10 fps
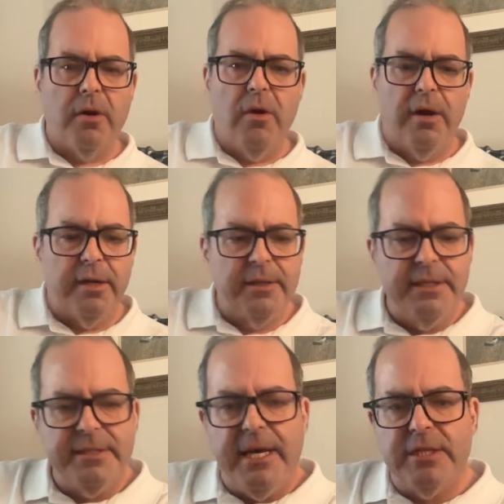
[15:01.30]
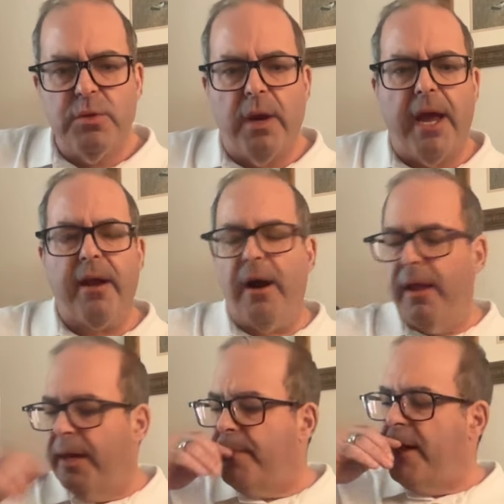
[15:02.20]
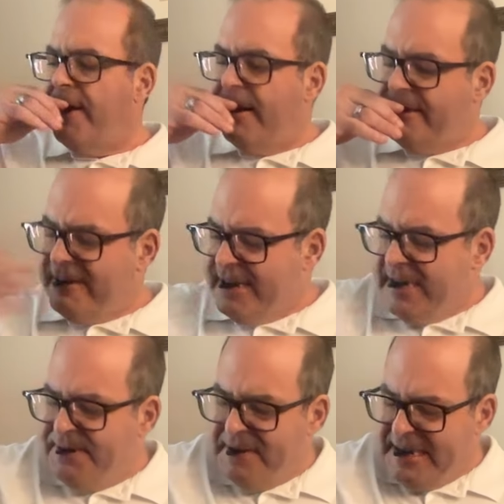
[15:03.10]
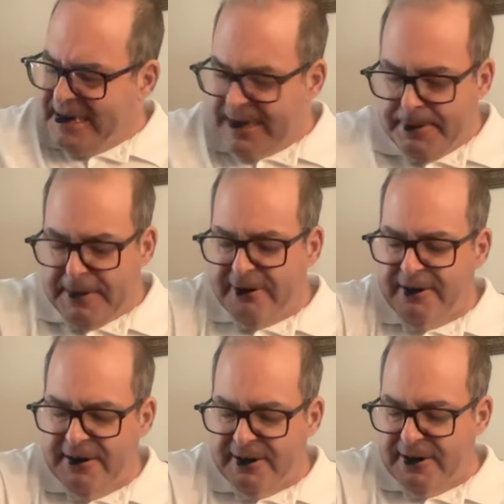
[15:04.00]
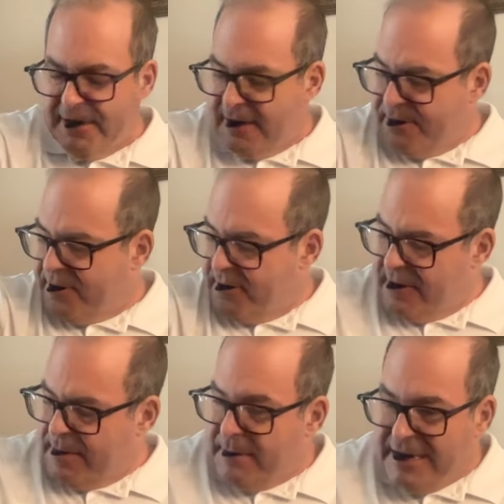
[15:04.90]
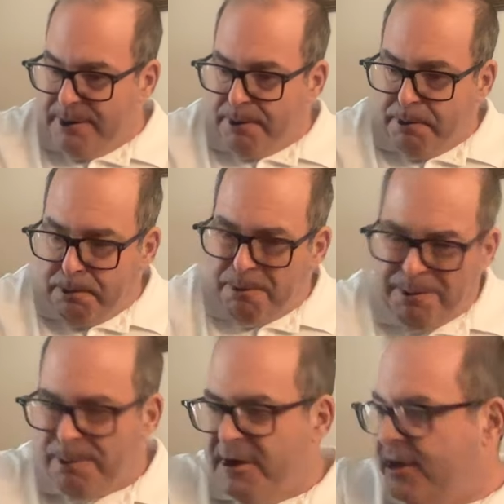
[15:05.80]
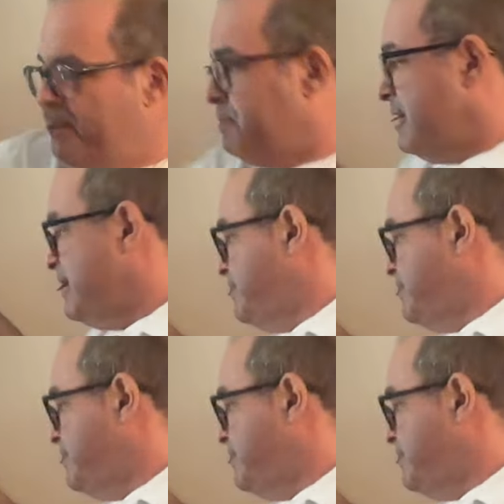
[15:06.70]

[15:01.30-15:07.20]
chord, at least that's what I call it. I think I've yacked about this enough, so let me unplug